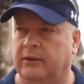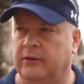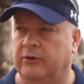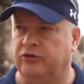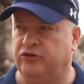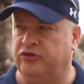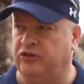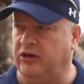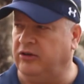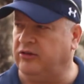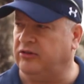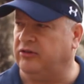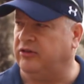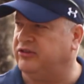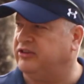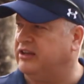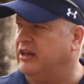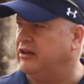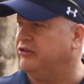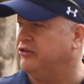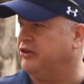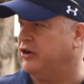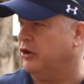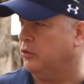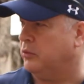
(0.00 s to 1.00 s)
Jesus
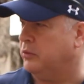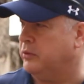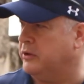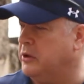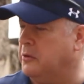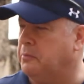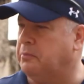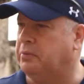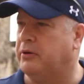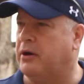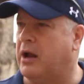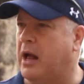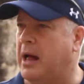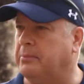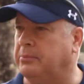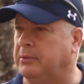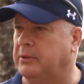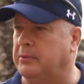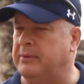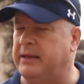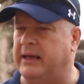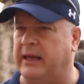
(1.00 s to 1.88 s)
says their real problem